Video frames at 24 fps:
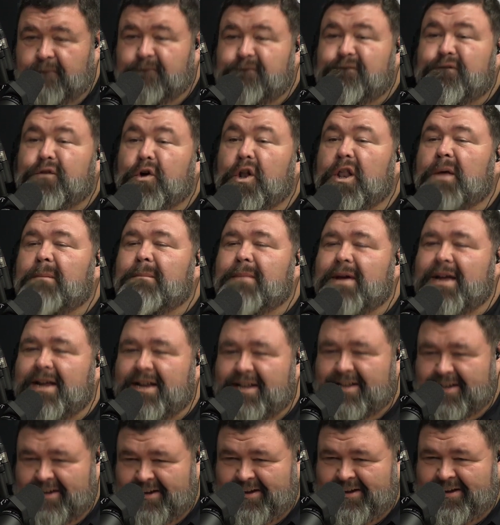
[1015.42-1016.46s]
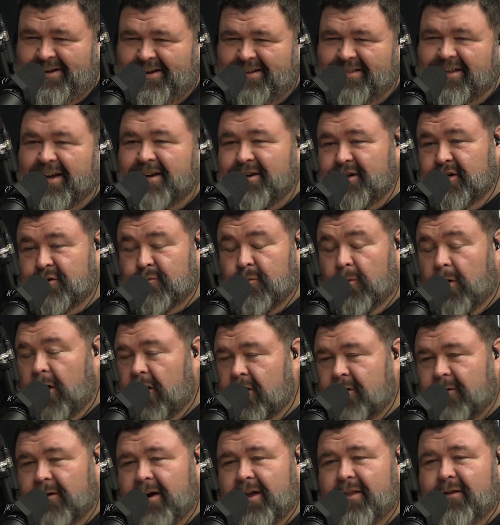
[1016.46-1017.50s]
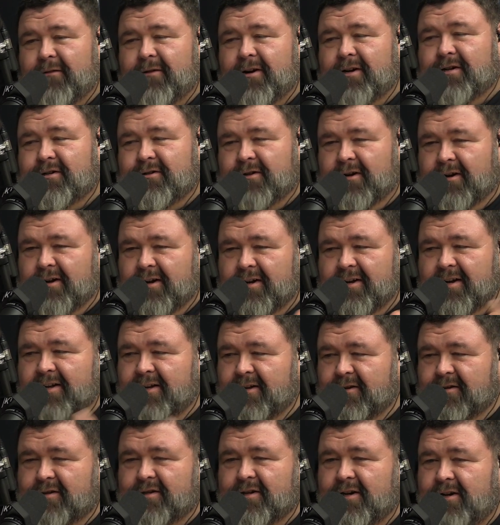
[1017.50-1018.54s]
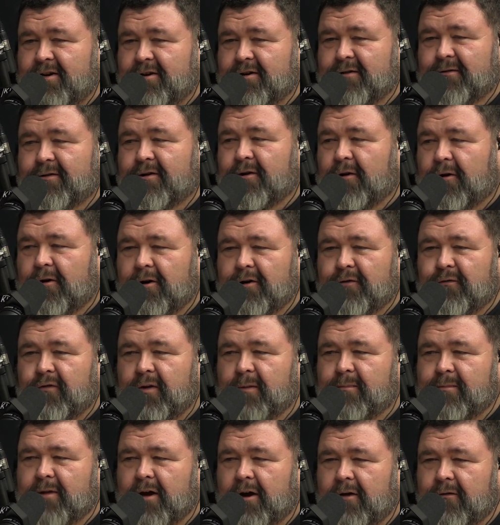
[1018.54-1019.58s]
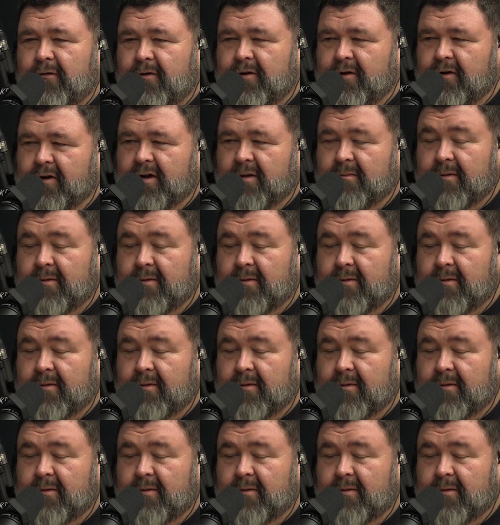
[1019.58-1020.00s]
full of meat, they just walk around the restaurant and they'll see your cards flipped over and they'll